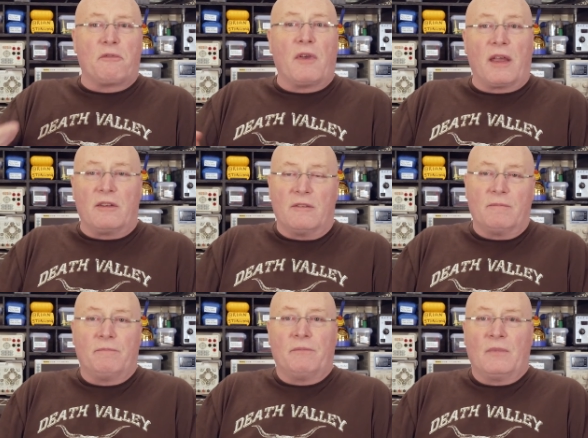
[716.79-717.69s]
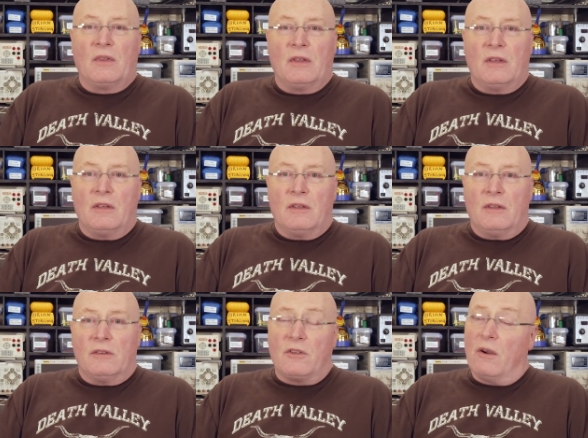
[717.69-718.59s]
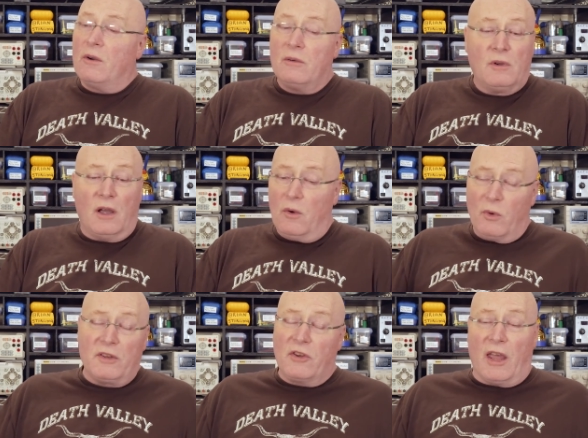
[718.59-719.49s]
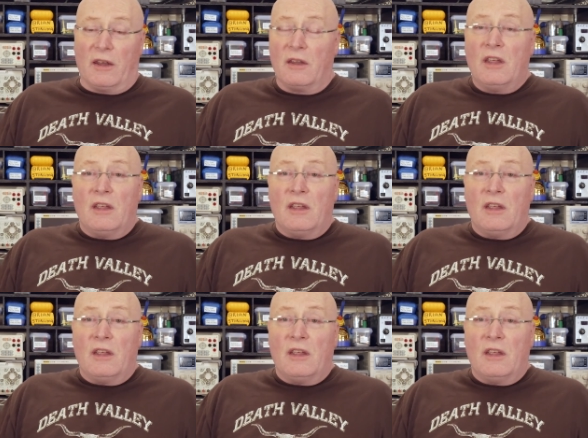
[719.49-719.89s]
effect. So once again,